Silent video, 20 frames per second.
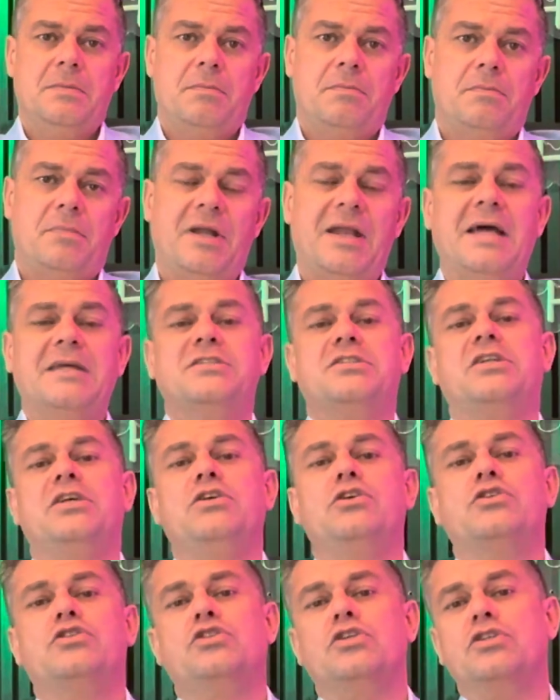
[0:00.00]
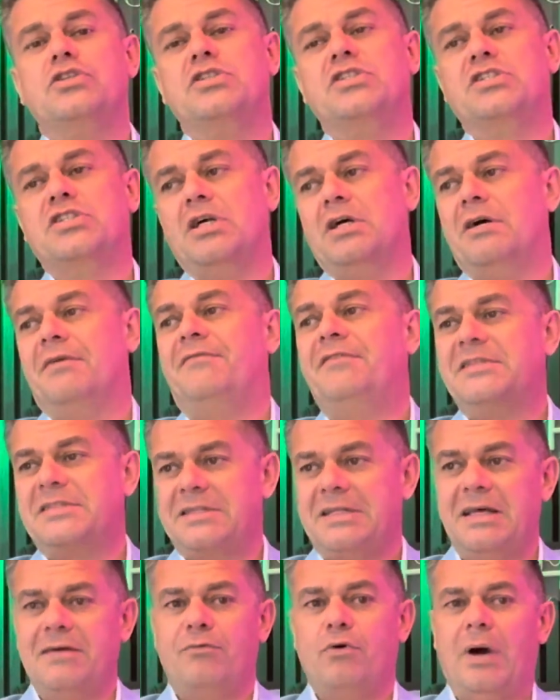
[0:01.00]
But actually, you're just surface
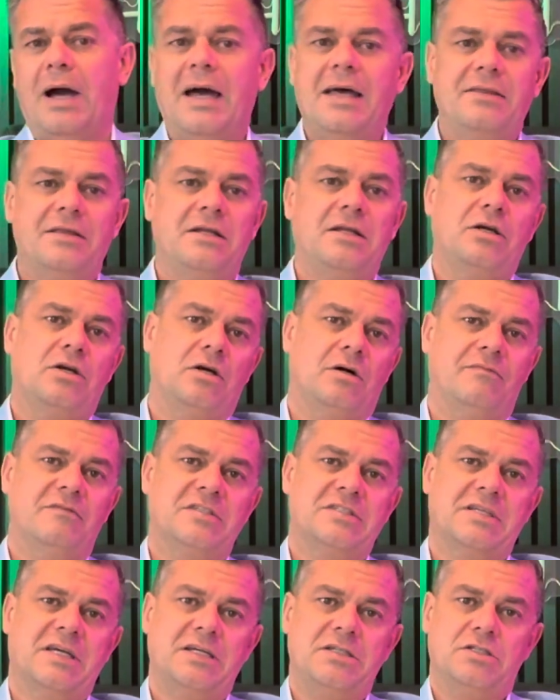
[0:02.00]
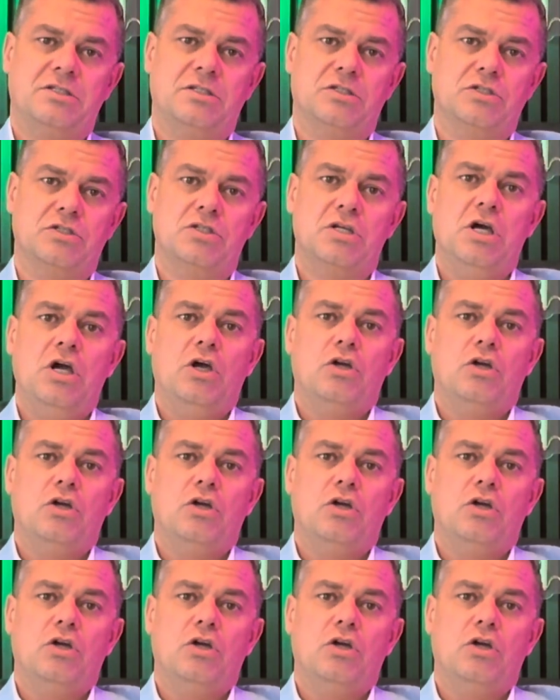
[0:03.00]
level handling conversations.